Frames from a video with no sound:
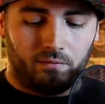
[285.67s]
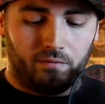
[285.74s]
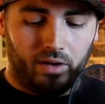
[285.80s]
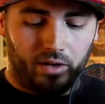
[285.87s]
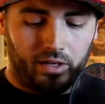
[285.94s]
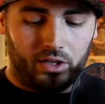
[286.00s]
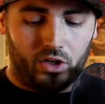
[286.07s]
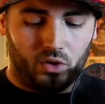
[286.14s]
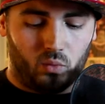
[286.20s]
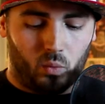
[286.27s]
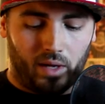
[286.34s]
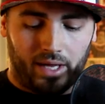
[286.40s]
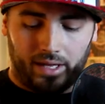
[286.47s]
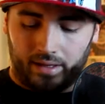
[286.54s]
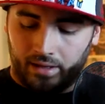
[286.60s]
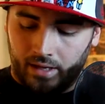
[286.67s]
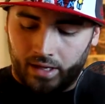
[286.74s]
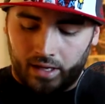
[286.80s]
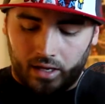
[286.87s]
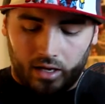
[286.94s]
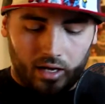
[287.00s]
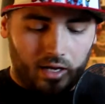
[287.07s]
very good way,
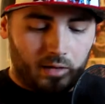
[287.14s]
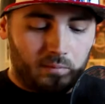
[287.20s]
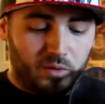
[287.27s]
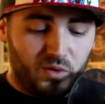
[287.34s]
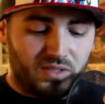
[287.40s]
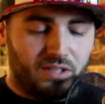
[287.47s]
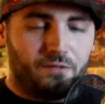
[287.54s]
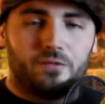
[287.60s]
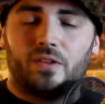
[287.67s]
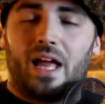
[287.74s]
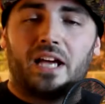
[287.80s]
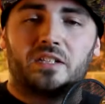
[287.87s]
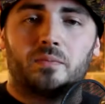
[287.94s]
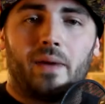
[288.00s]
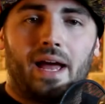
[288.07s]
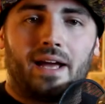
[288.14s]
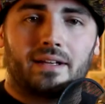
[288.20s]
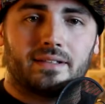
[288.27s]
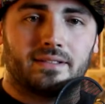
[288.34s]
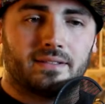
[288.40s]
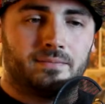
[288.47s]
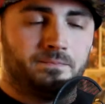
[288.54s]
using
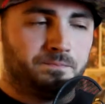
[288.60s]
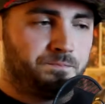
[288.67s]
flashbacks